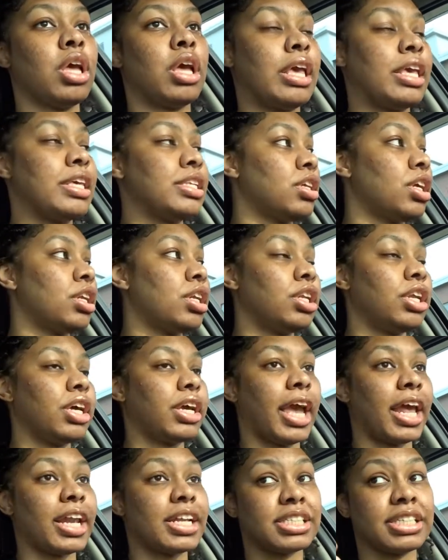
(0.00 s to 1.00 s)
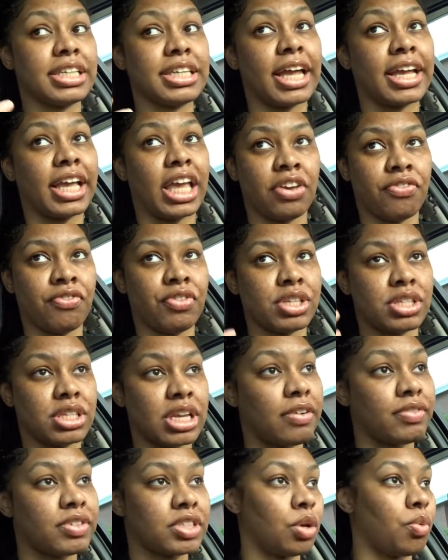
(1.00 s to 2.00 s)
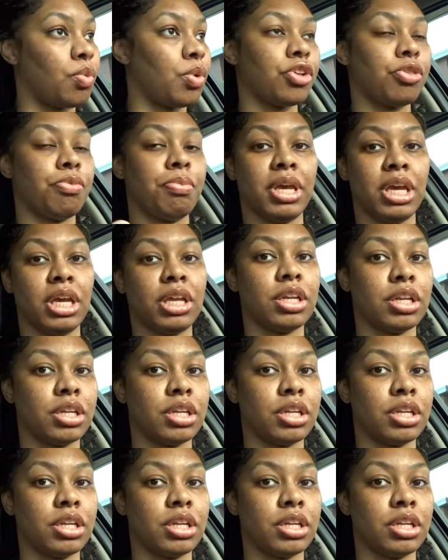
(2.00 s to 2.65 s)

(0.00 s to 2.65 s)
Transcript: He's gonna look at it, see like if it's obviously worth being in